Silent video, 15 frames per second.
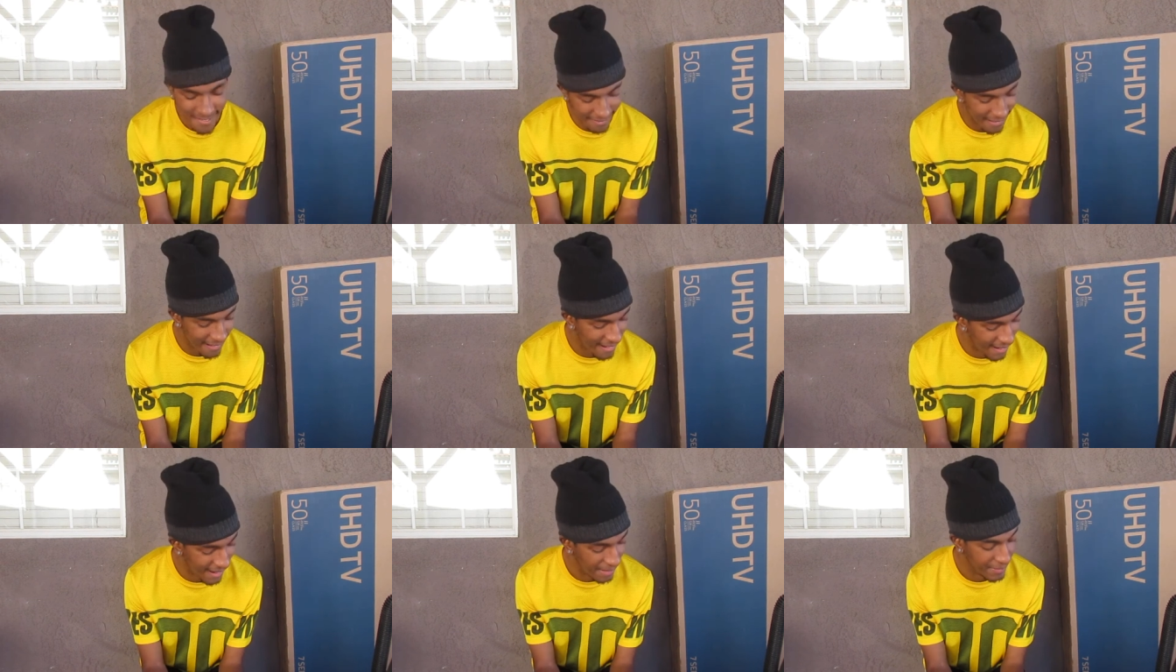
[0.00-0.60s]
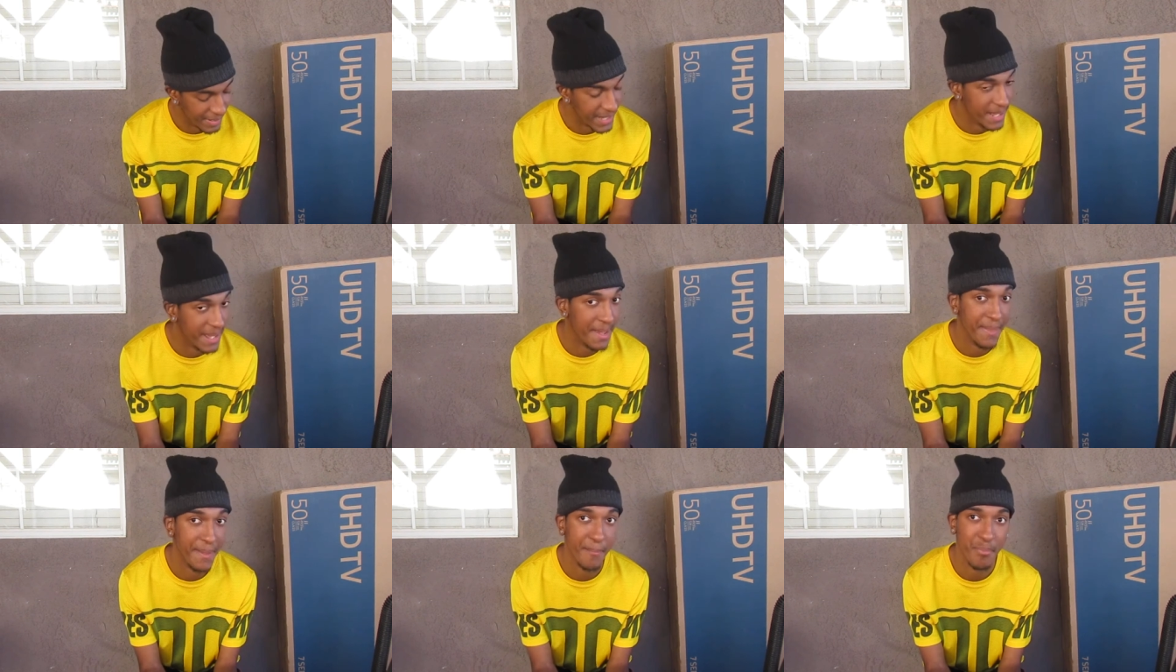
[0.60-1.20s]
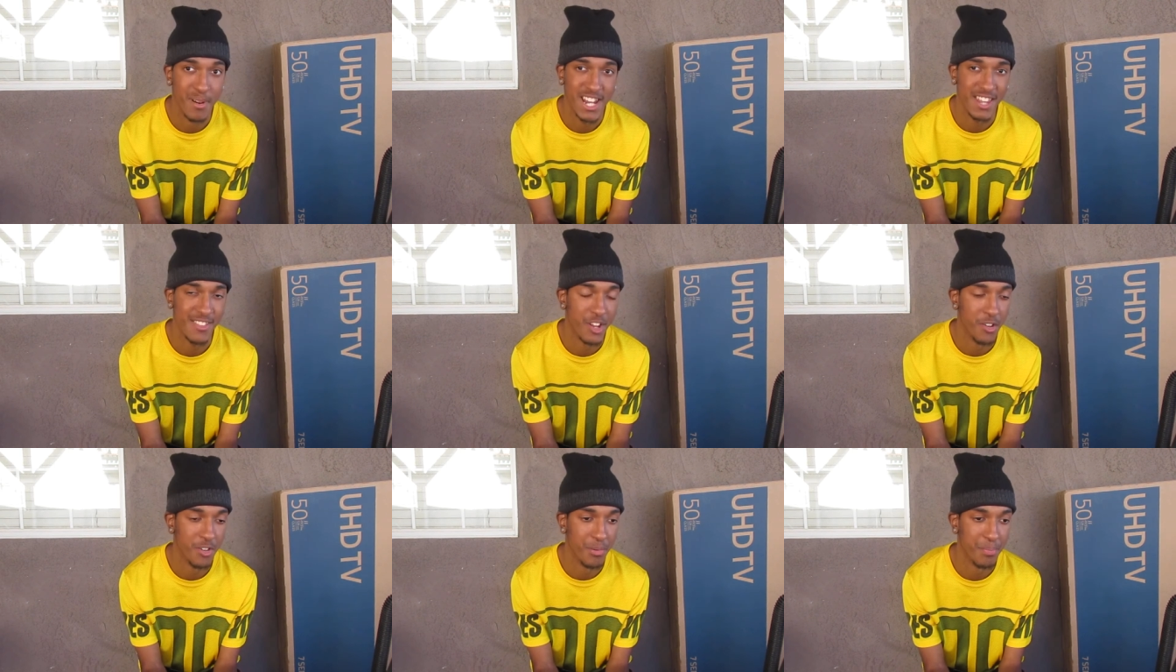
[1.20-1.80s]
um, and then and then Brady
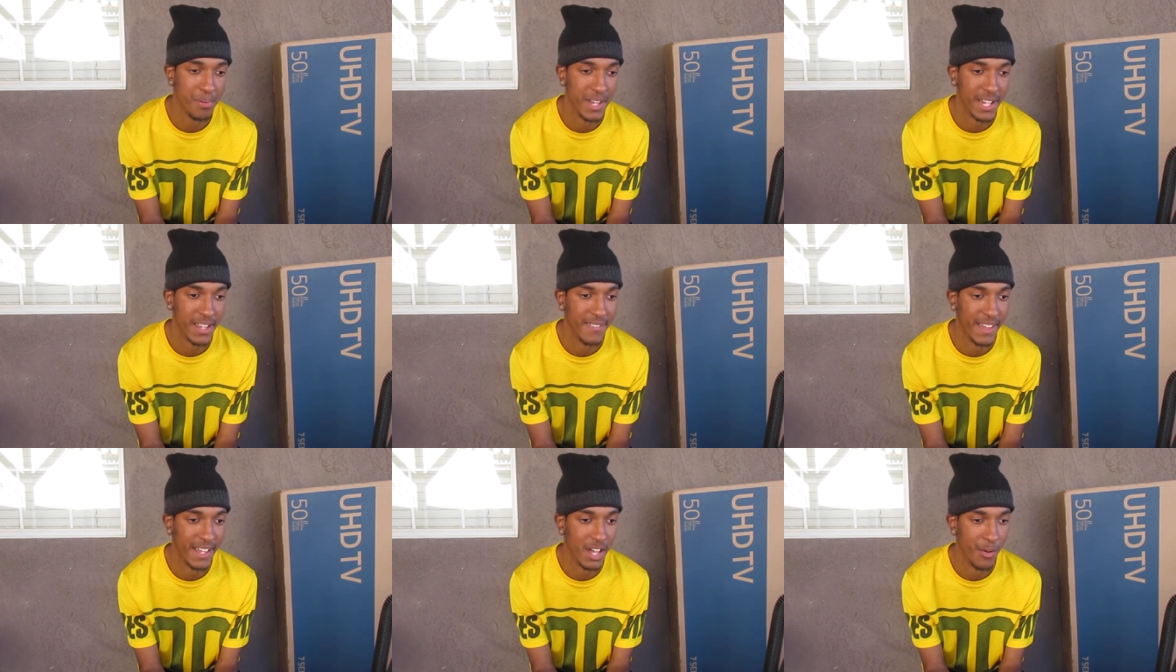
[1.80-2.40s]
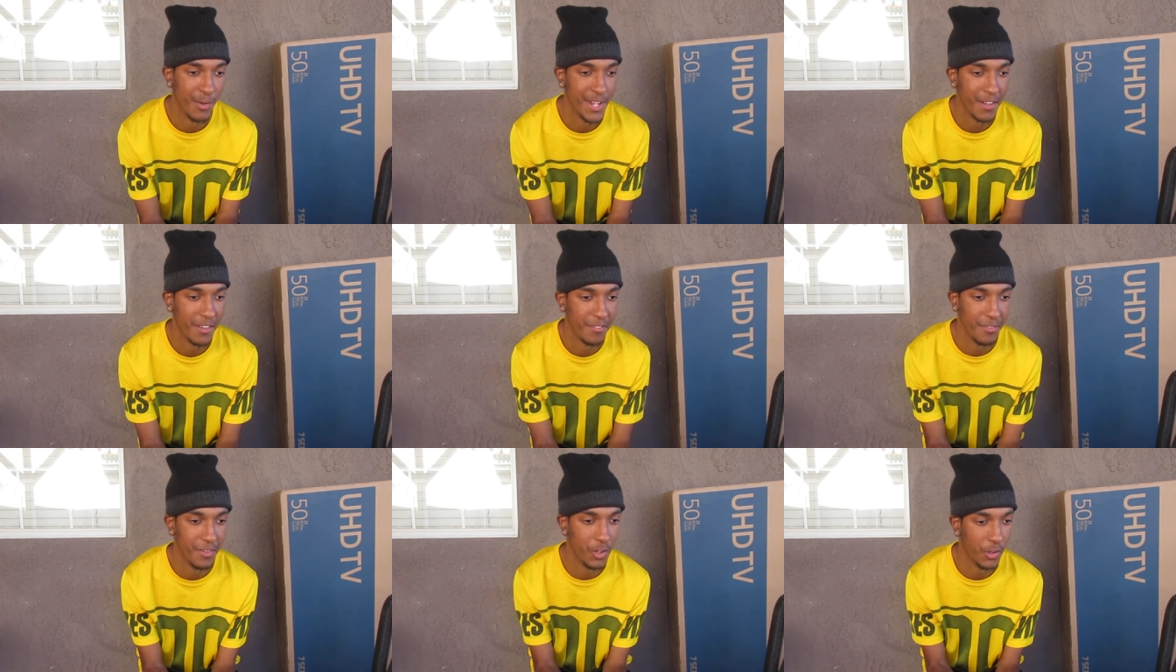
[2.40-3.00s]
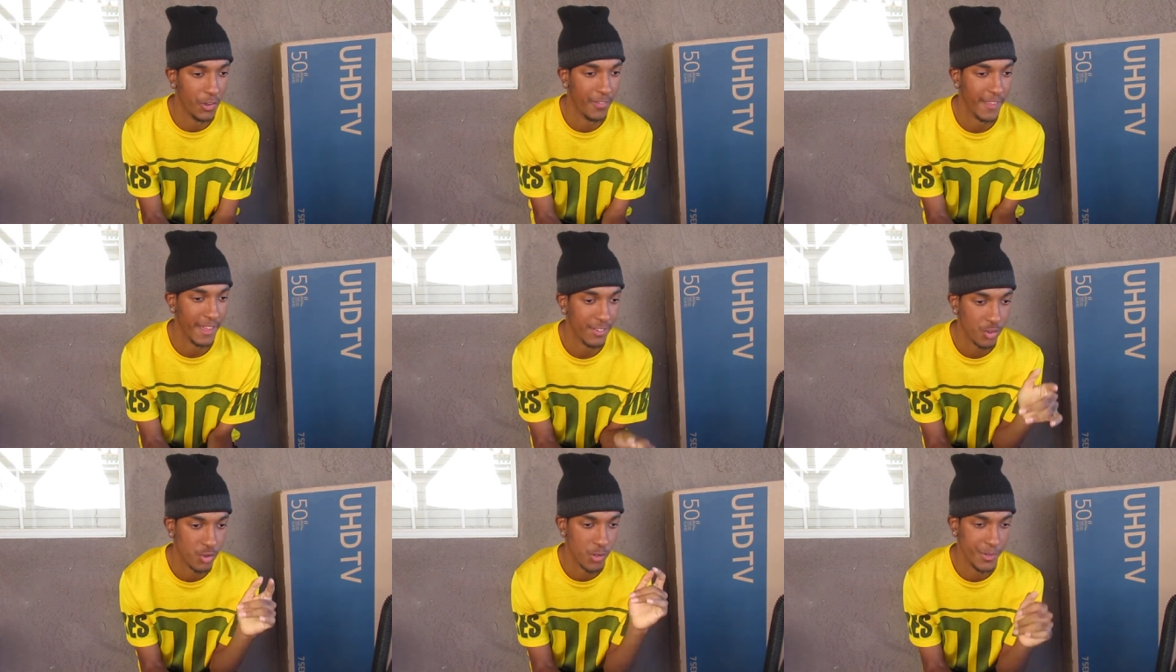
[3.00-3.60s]
throws a pick and they go down the field and
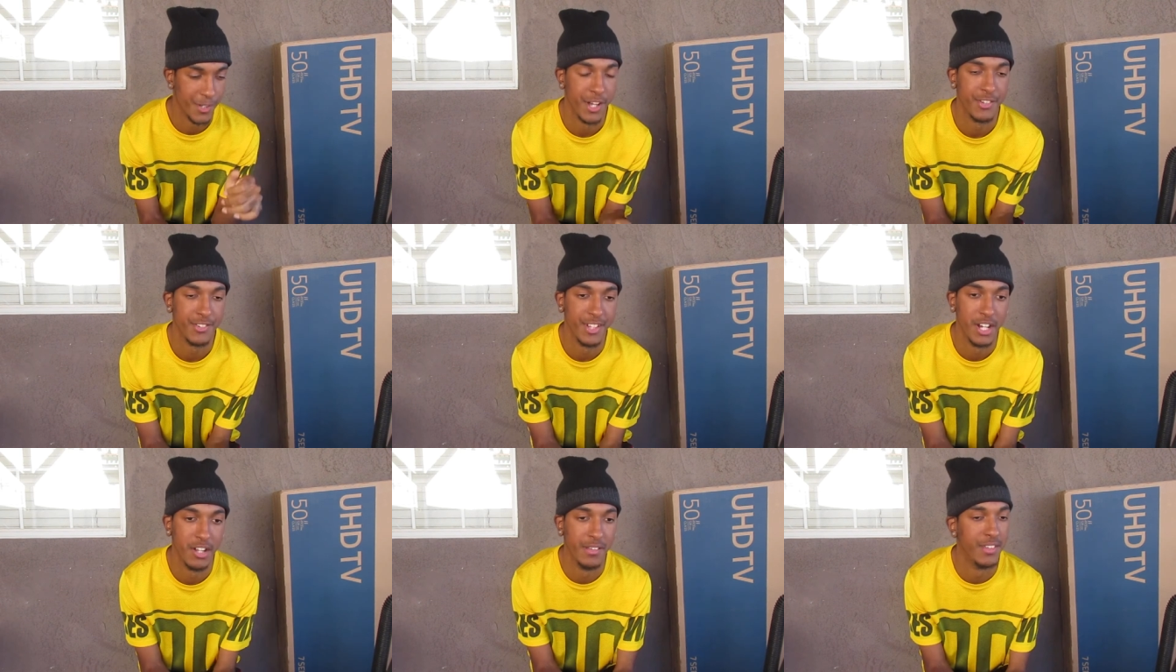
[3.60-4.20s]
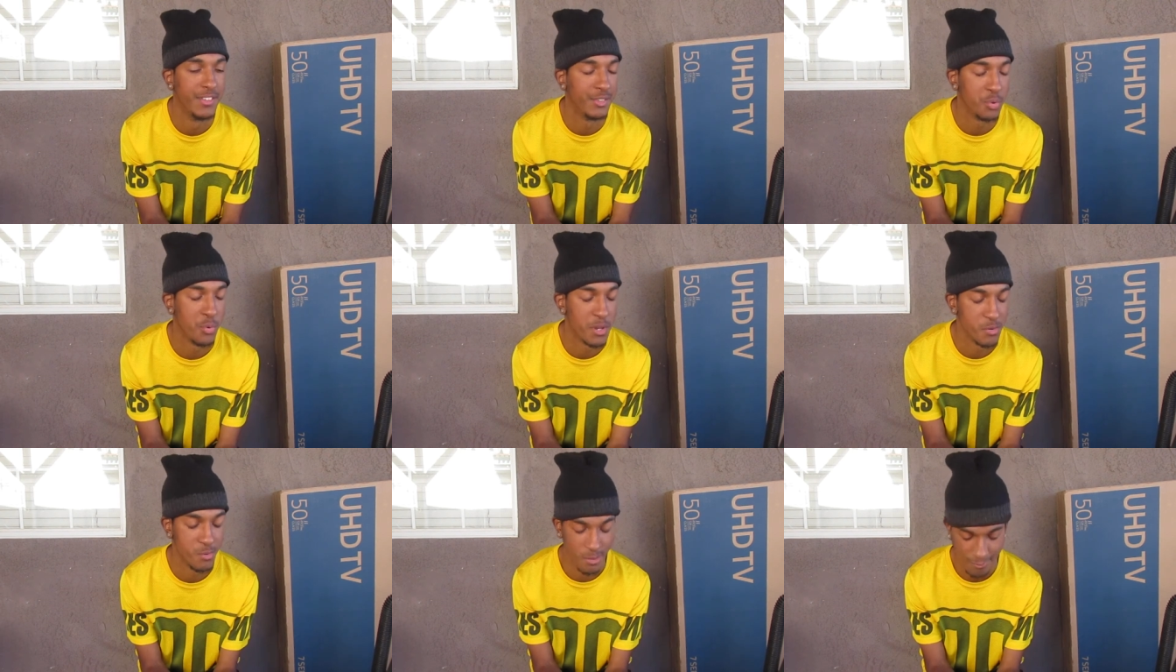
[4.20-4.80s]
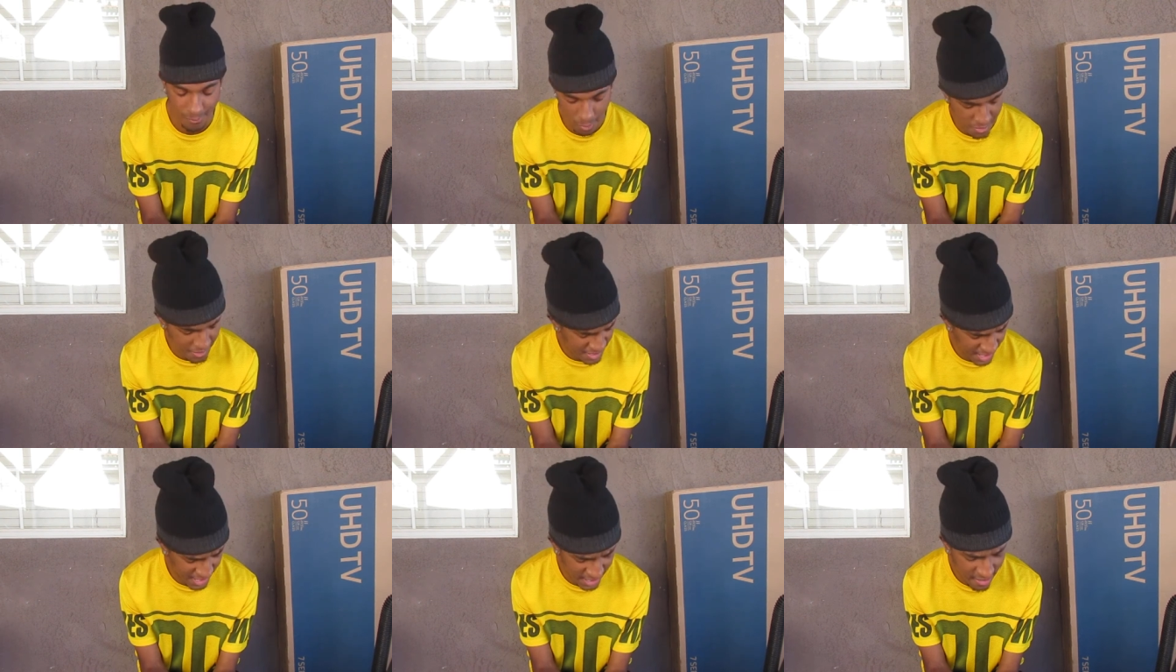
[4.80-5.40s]
they score a touchdown. It's
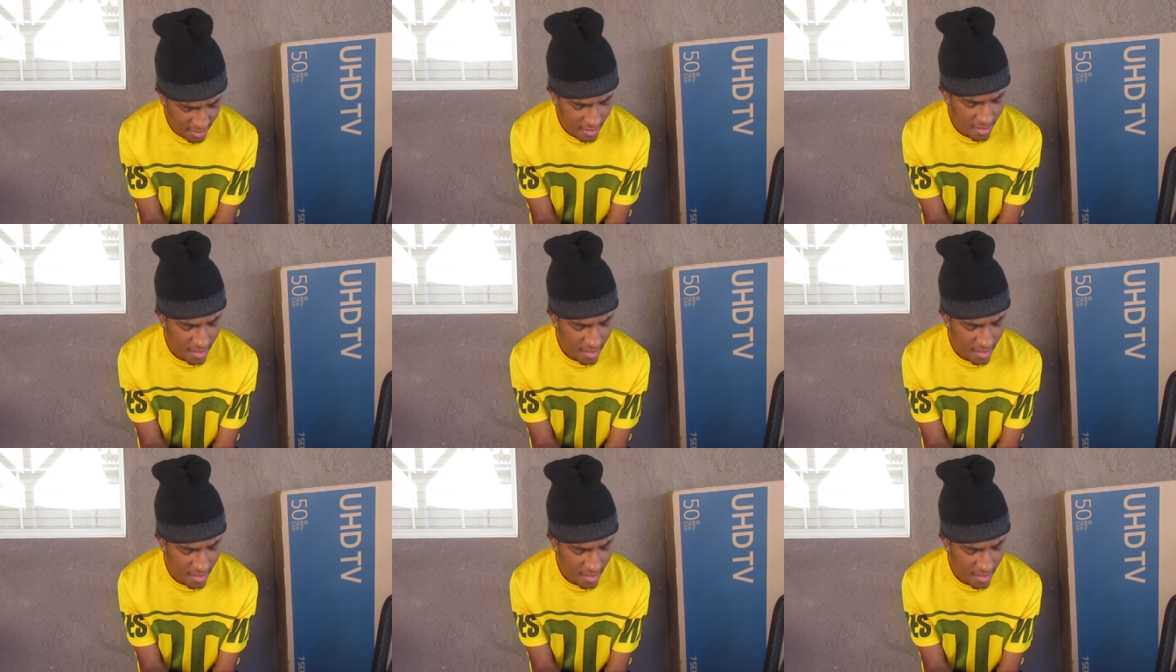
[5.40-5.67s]
21-14.